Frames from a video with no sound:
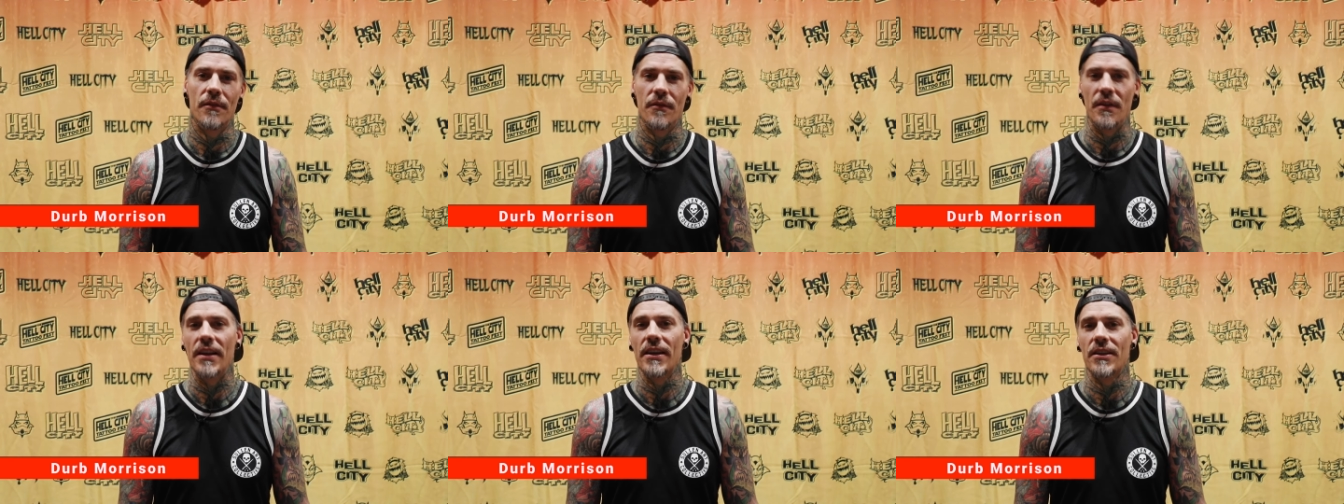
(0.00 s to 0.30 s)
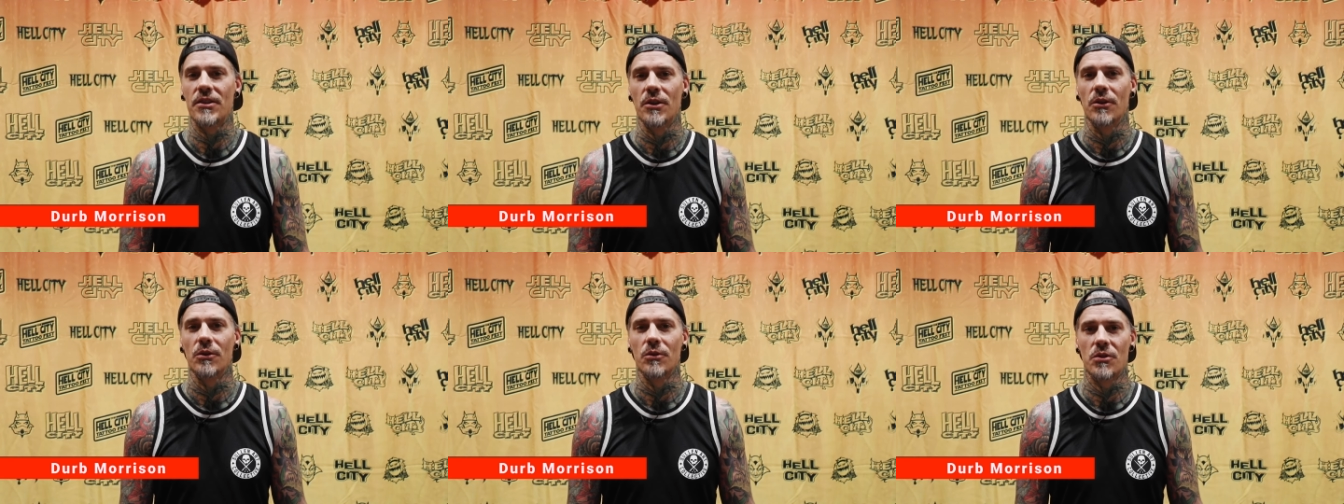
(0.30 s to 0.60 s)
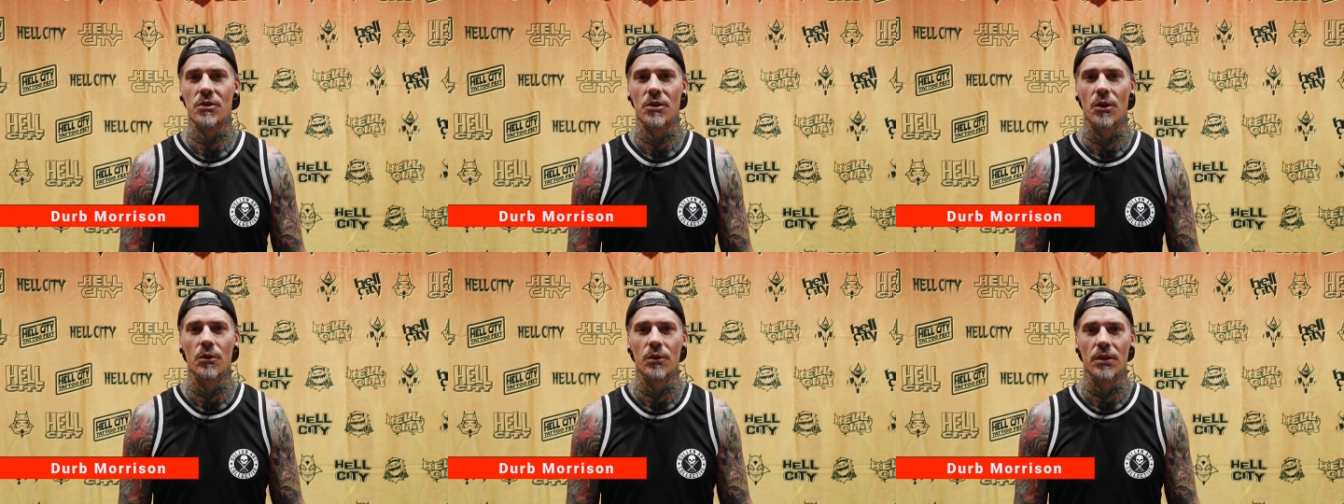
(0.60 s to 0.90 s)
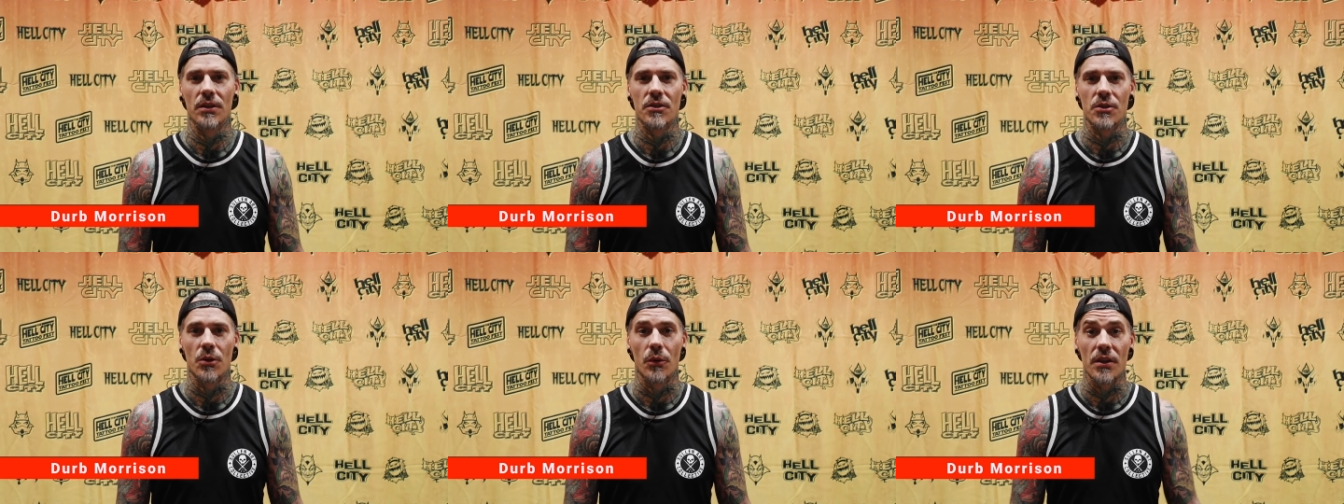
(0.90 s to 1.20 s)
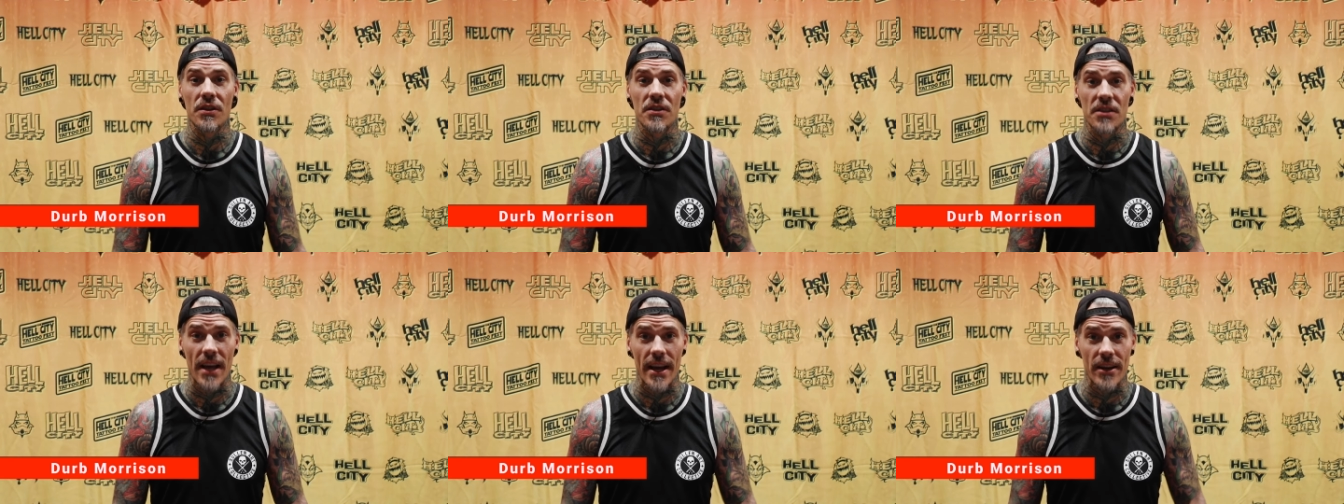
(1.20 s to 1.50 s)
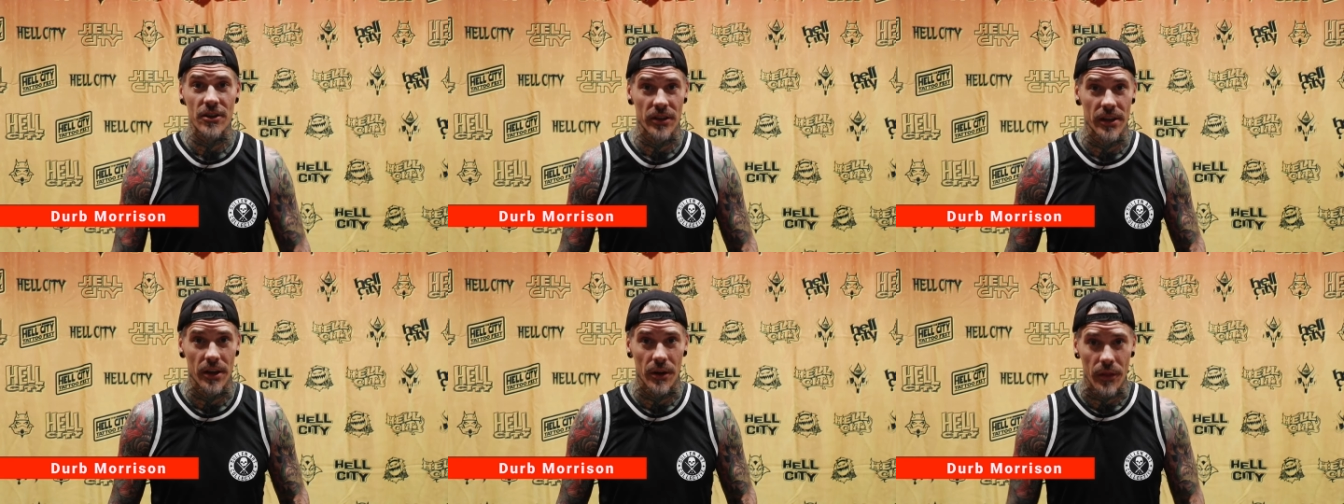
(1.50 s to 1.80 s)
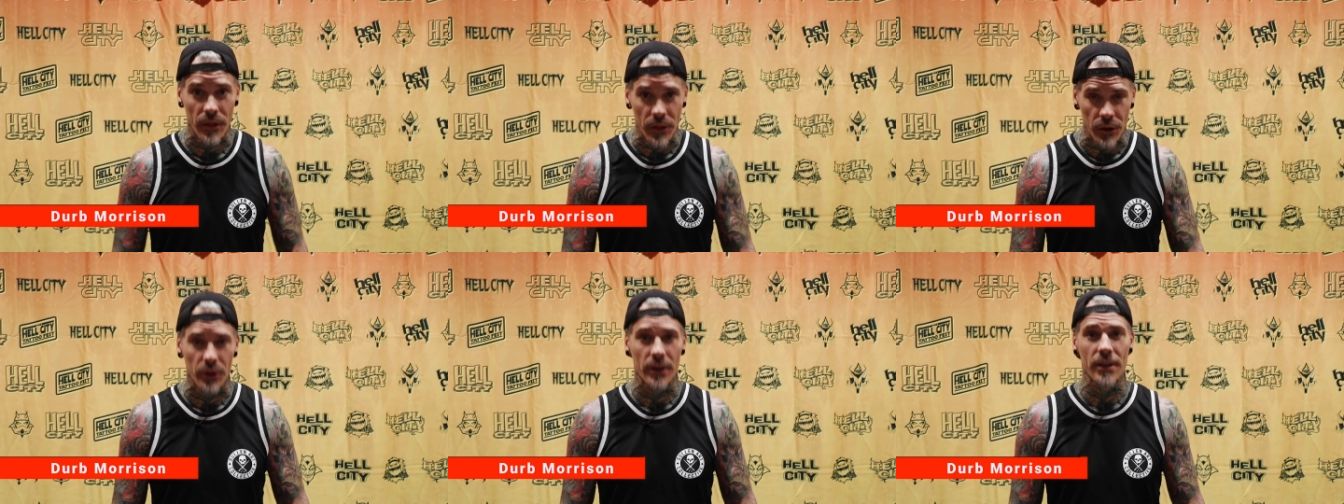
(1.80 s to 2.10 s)
Phoenix, Arizona. So this is actually our
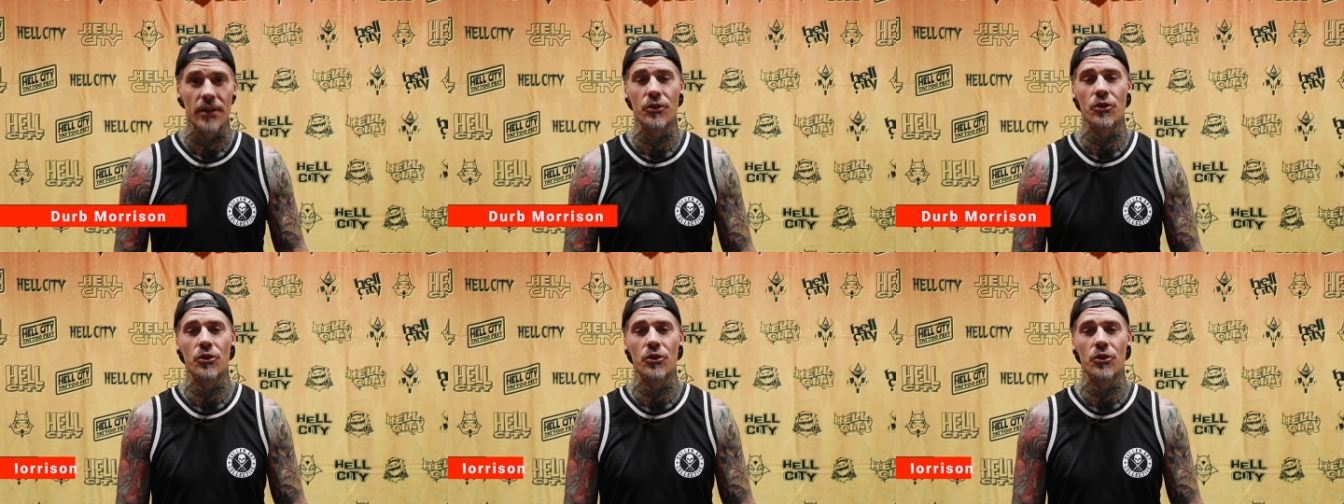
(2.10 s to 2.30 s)
30th